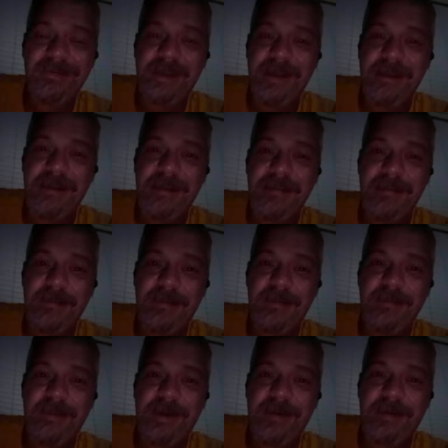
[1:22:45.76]
accepting
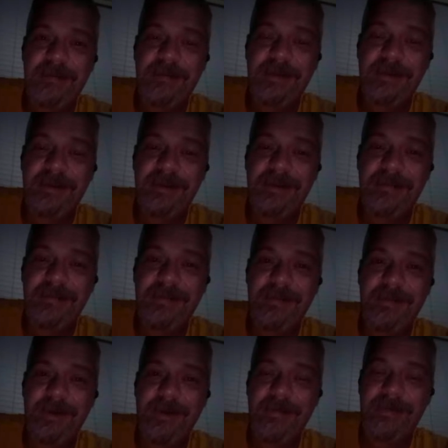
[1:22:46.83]
responsibility for
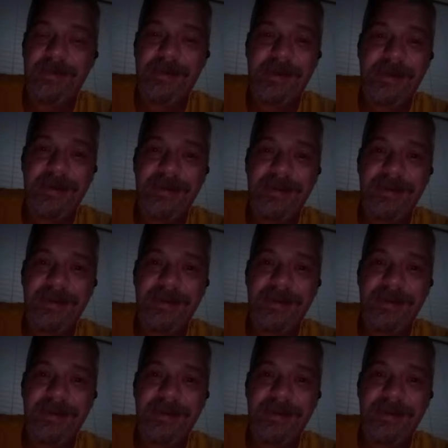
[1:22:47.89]
whatever it is